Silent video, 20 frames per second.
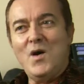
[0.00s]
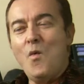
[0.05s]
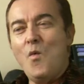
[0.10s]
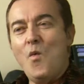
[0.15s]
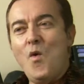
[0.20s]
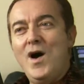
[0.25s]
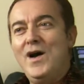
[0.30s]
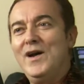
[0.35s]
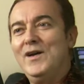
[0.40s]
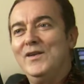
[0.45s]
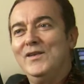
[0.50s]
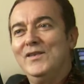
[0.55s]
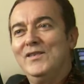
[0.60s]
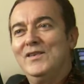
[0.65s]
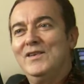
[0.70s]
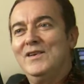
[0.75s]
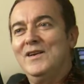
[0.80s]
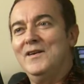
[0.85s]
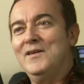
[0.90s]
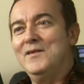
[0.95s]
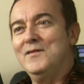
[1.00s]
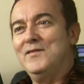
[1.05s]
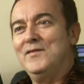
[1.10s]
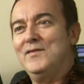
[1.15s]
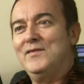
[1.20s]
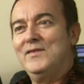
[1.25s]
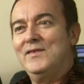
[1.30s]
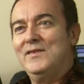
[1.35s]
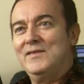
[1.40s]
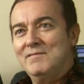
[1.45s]
a wild kind of
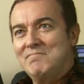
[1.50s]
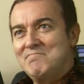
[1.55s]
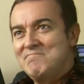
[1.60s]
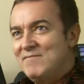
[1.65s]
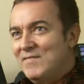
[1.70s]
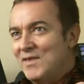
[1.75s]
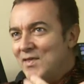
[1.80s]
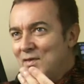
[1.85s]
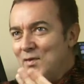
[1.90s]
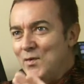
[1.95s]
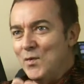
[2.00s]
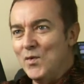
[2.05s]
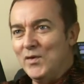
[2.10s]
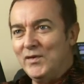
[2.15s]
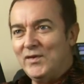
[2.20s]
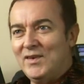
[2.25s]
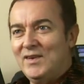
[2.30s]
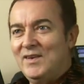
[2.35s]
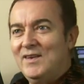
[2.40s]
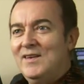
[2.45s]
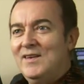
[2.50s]
thought.